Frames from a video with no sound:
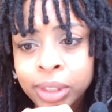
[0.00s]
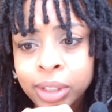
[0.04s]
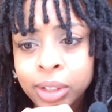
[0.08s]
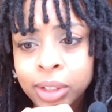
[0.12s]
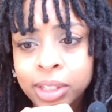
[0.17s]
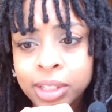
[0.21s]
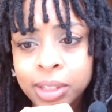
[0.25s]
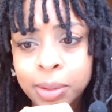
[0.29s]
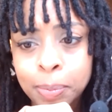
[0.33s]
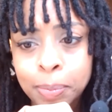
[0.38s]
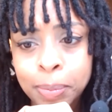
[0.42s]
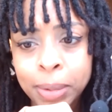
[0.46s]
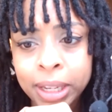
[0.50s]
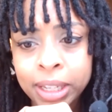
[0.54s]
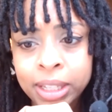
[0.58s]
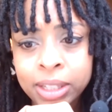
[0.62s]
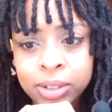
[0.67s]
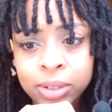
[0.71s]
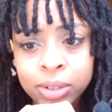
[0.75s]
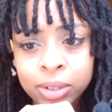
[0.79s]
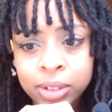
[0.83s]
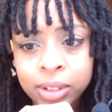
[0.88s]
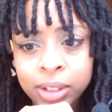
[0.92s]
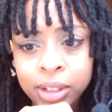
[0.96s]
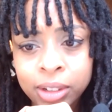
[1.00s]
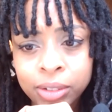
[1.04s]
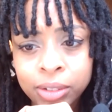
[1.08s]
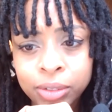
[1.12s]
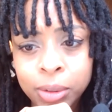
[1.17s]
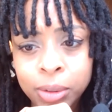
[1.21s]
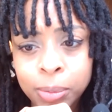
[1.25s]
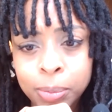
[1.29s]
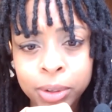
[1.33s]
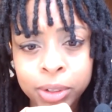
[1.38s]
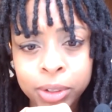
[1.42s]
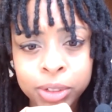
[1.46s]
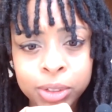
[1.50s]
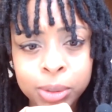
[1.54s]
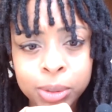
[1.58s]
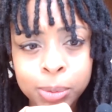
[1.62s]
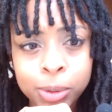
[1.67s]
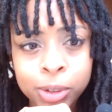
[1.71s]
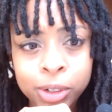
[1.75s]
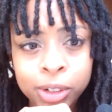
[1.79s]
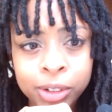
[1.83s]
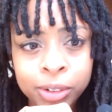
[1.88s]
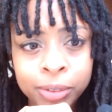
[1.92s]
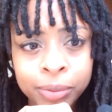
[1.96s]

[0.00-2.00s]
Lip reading: Is it based from Baltimore?